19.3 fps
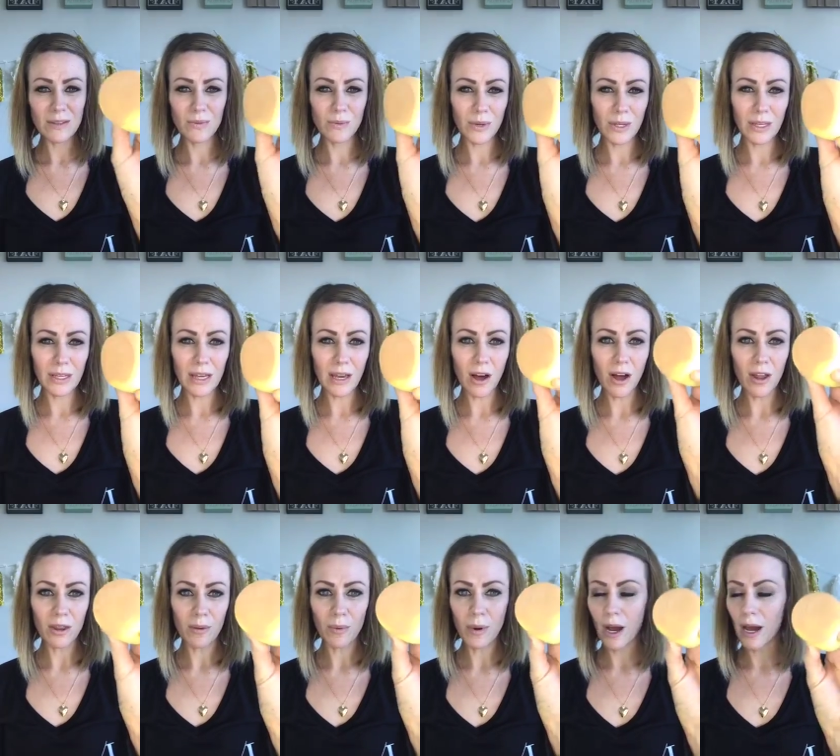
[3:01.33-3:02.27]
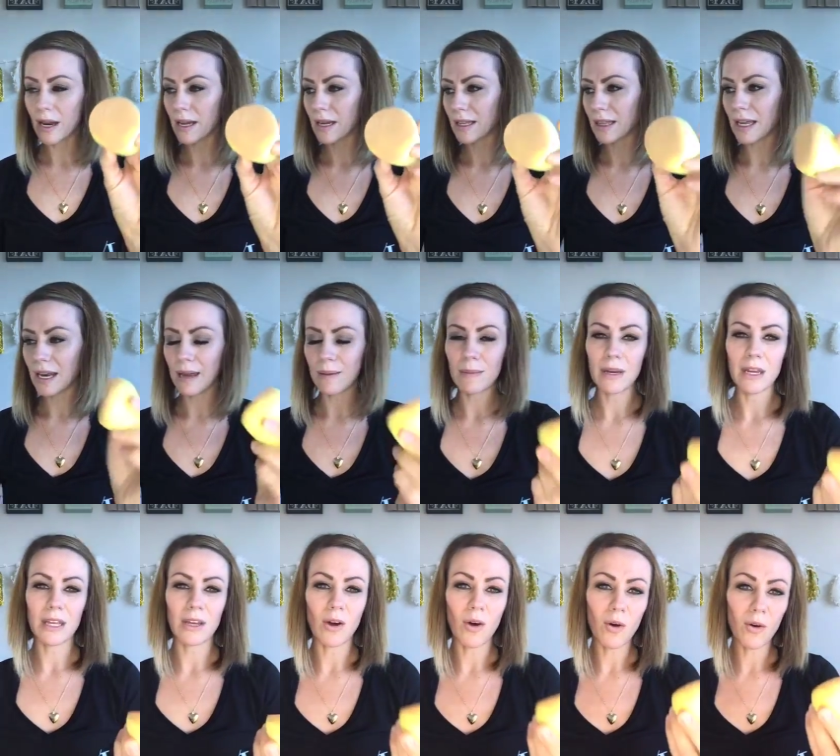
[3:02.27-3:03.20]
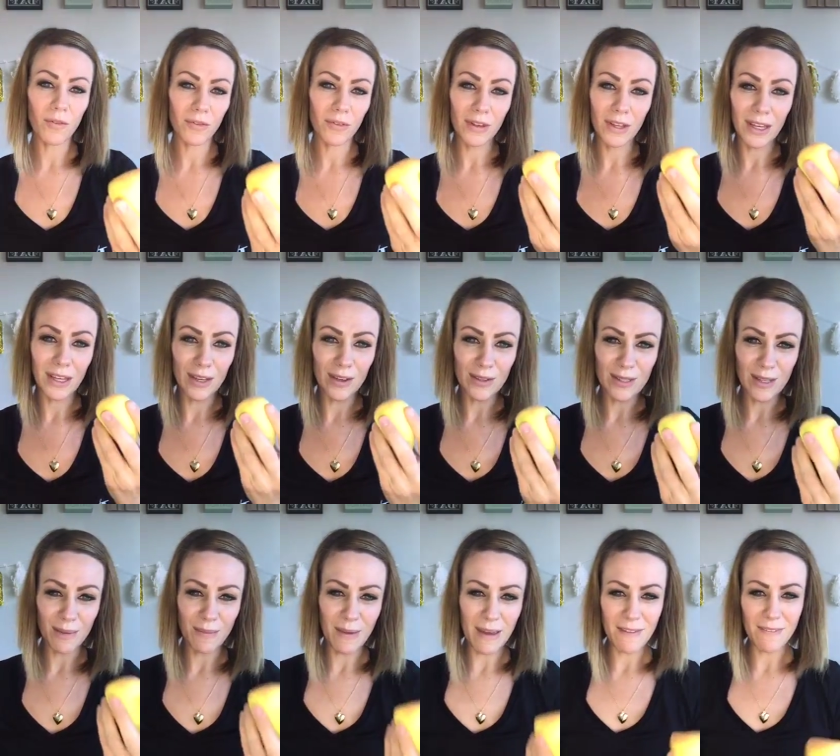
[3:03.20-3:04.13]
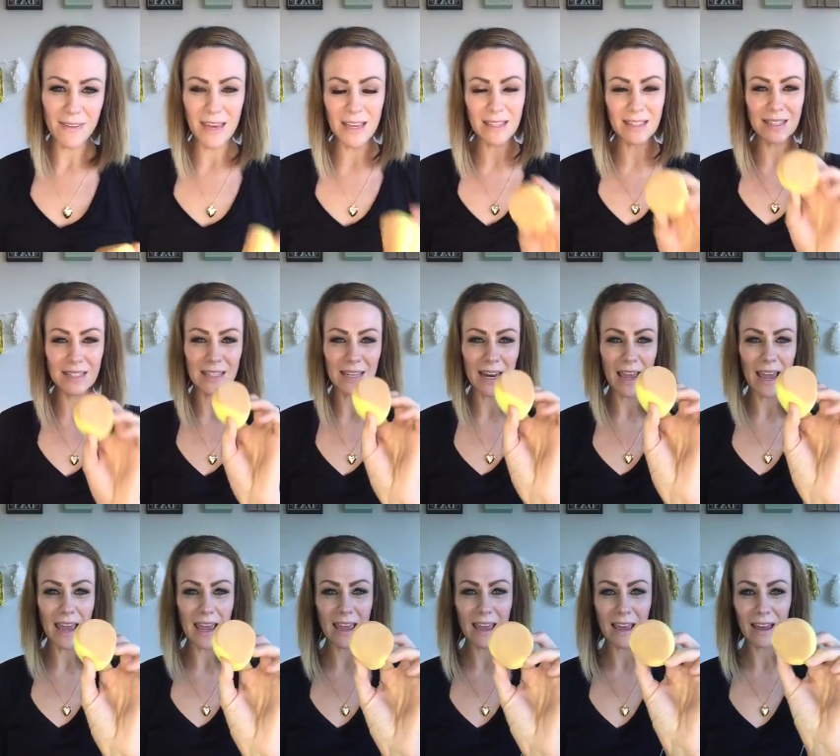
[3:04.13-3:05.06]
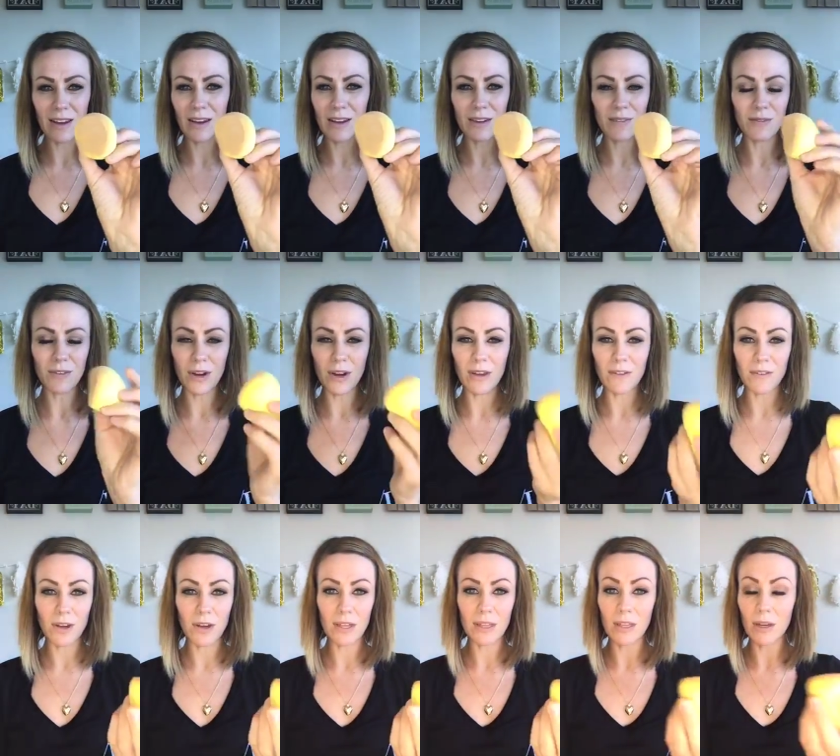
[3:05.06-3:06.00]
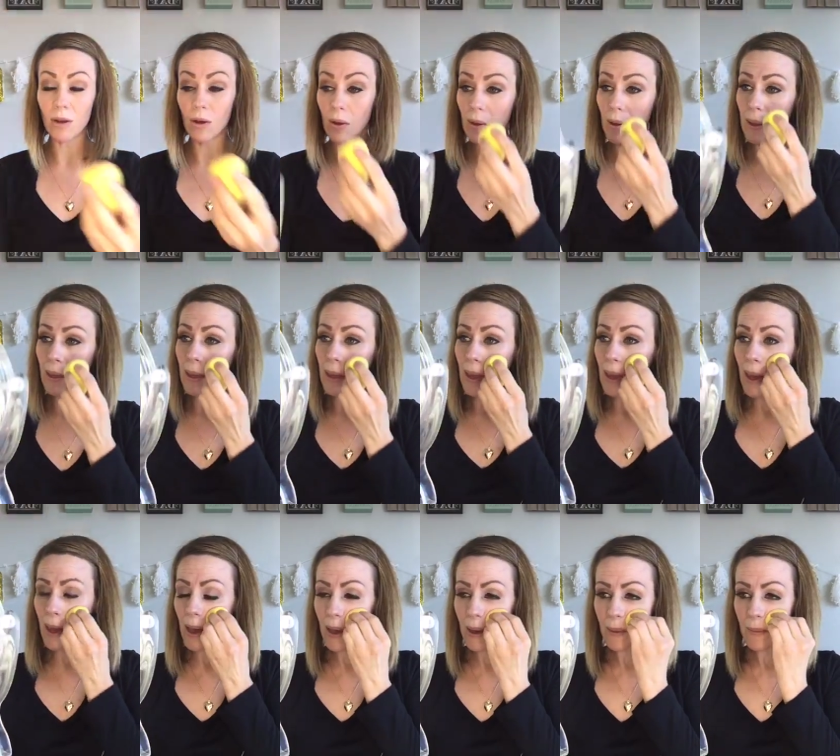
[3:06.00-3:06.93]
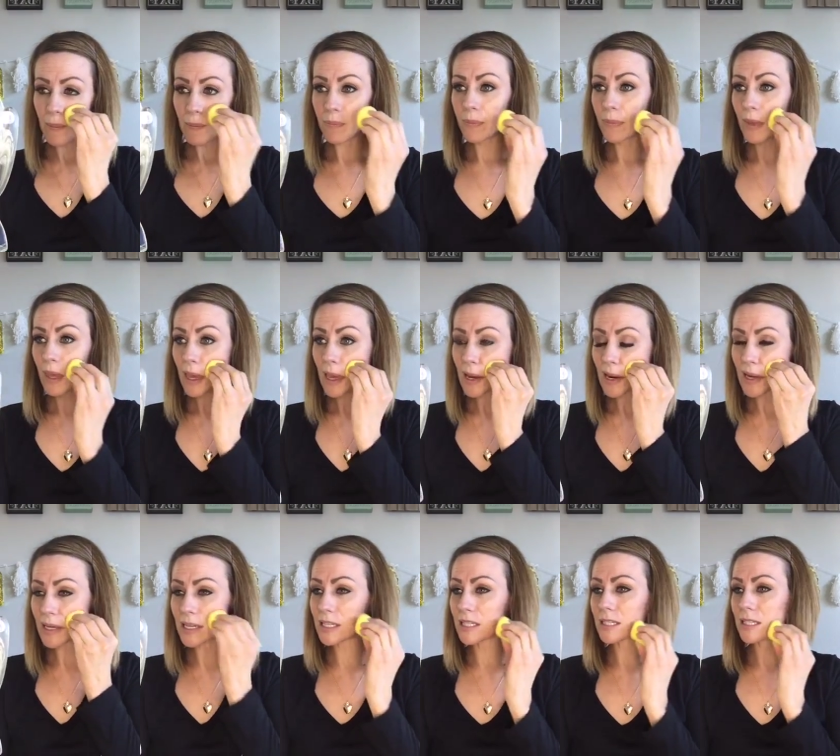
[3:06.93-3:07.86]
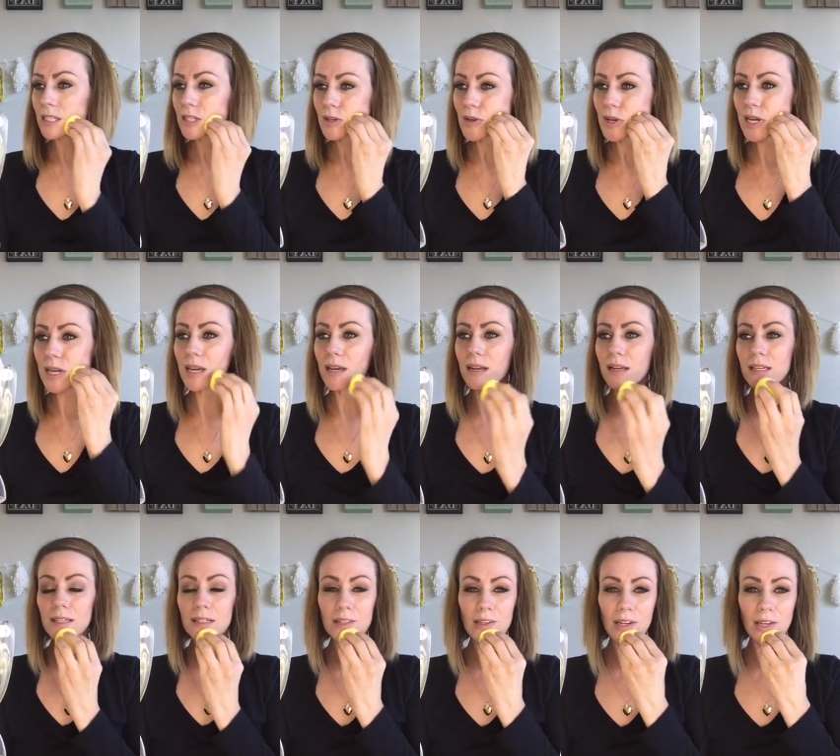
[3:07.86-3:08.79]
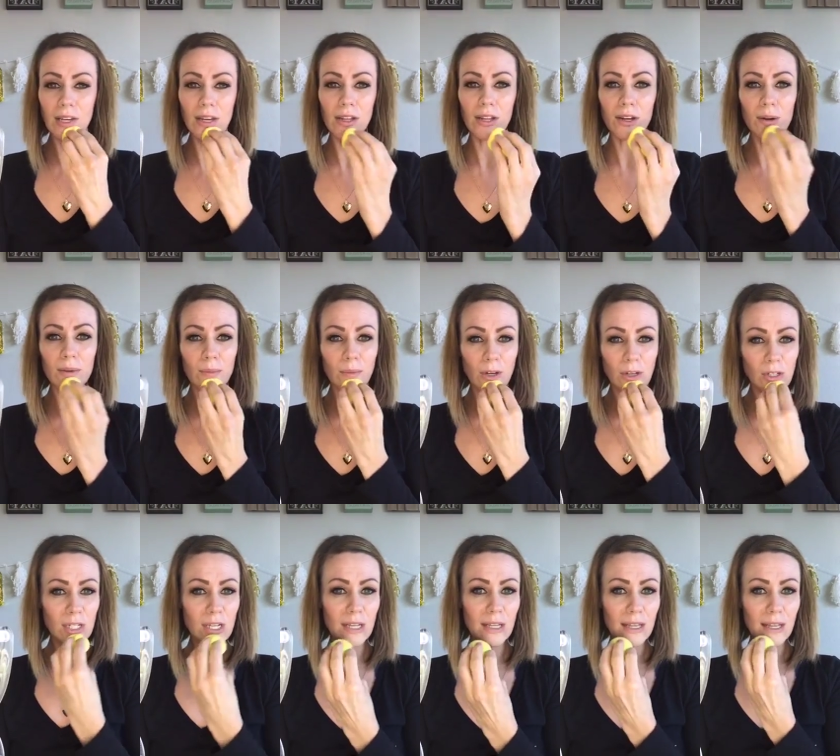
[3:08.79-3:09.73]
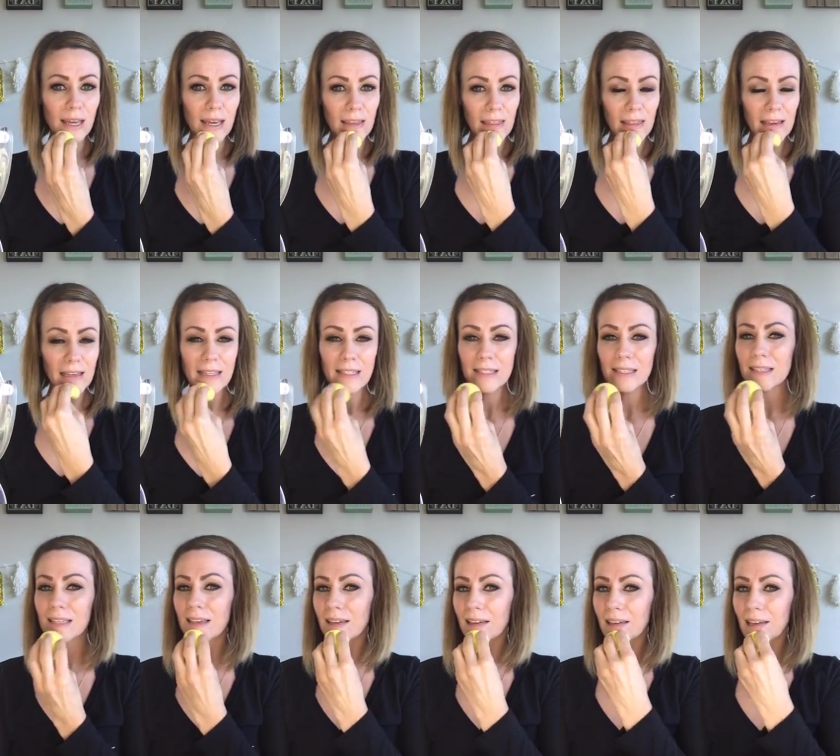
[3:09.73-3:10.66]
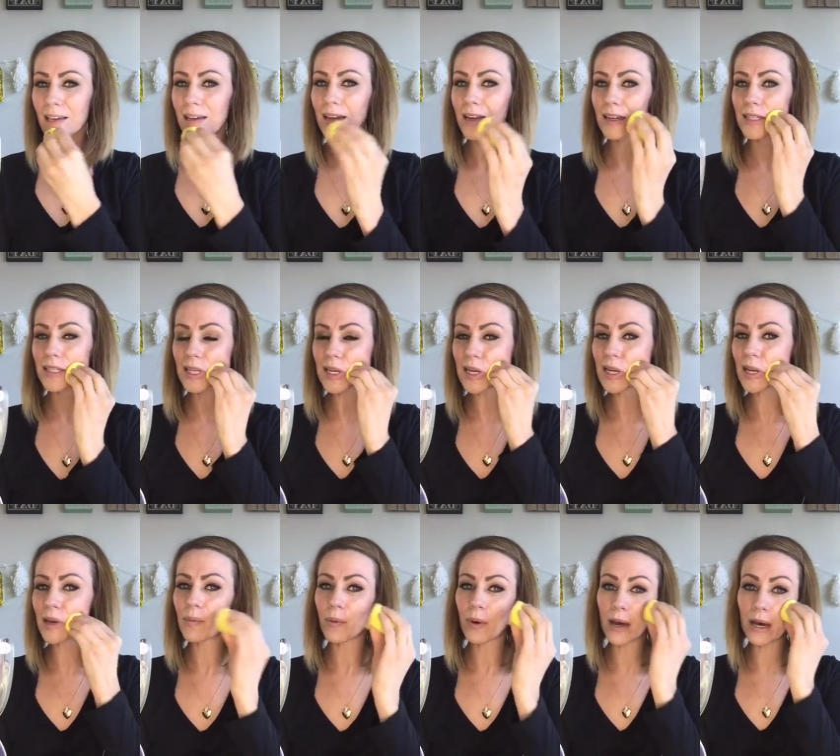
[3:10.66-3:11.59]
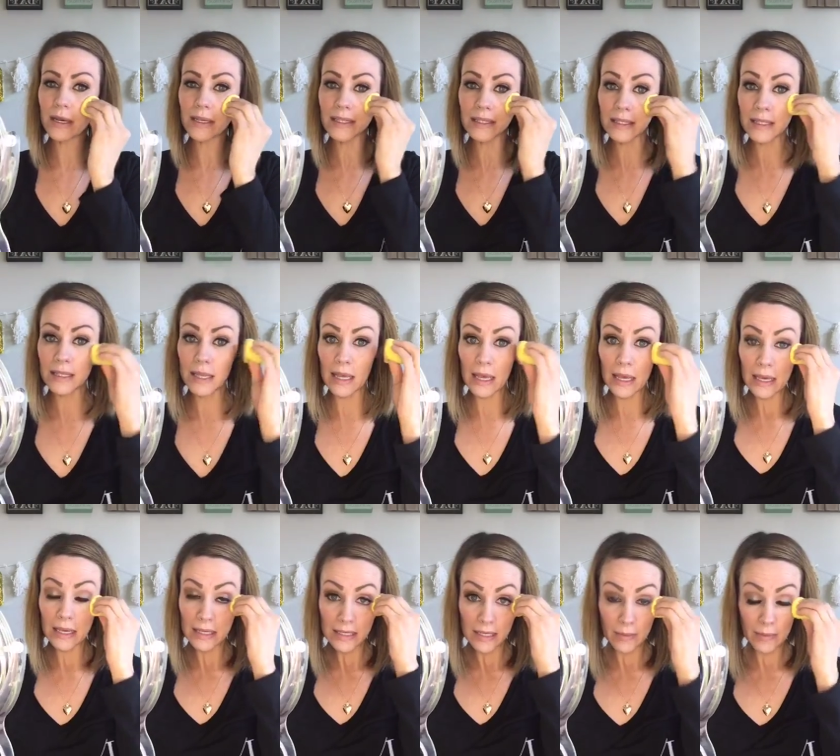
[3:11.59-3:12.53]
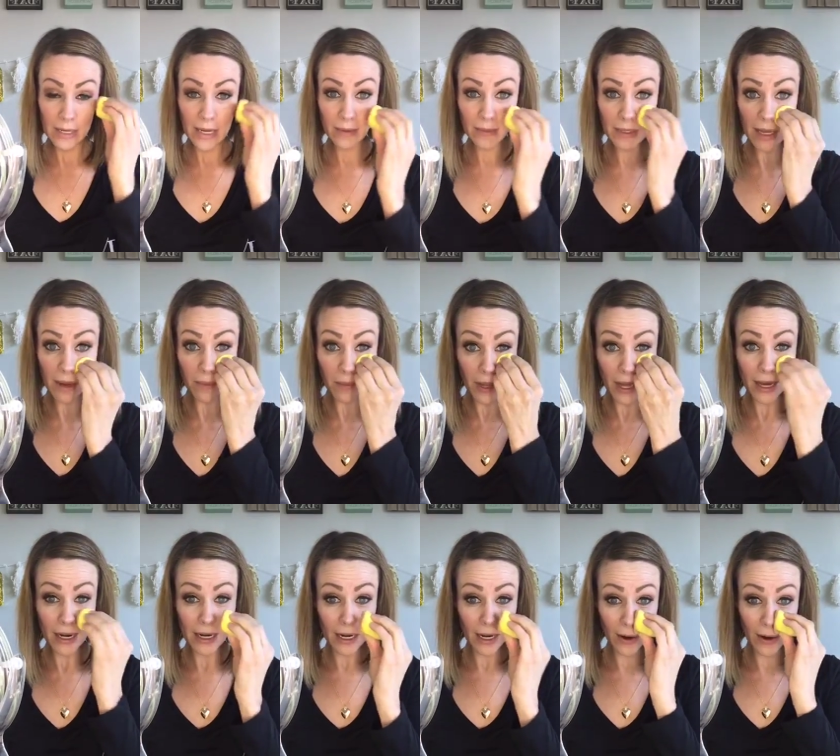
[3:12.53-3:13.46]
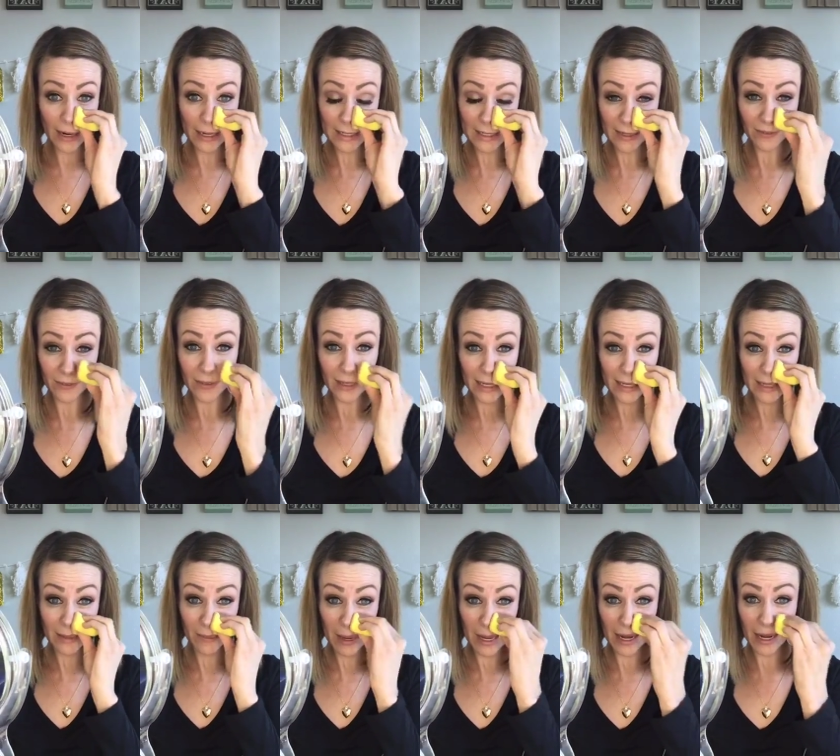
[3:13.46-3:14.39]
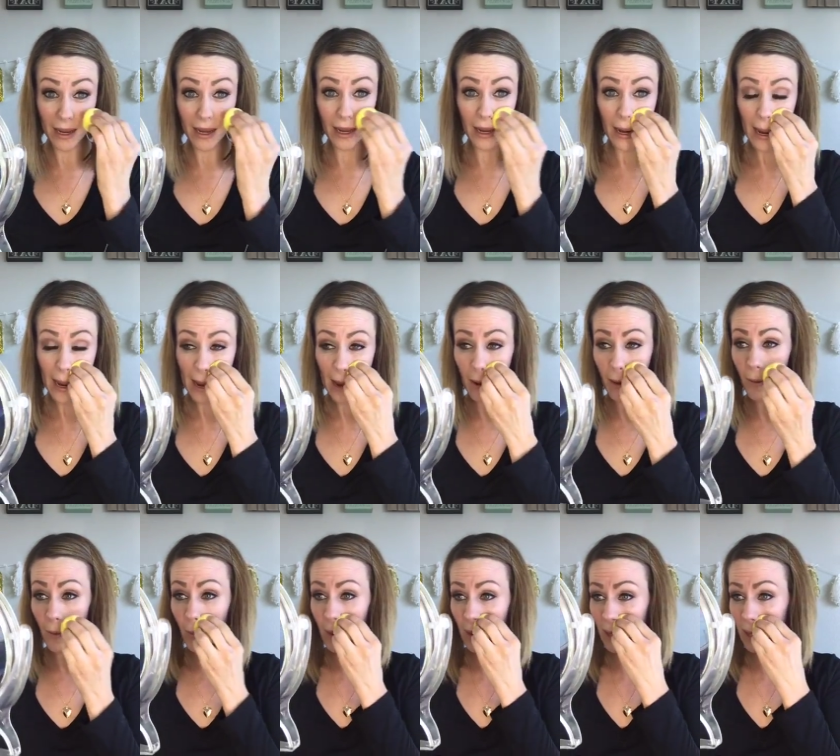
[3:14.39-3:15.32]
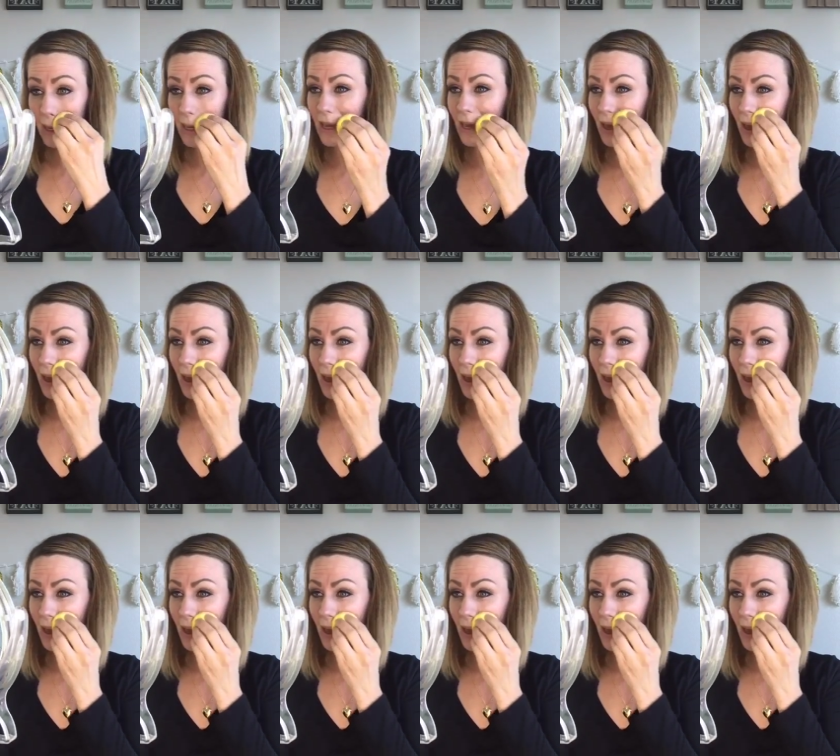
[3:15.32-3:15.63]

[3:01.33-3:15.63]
is really all the product that I'm going to hopefully use on my face today. I need very, very little. Um, and I just do it in a circular motion like this. I just kind of press Sometimes I blot it aggressively depending on how quick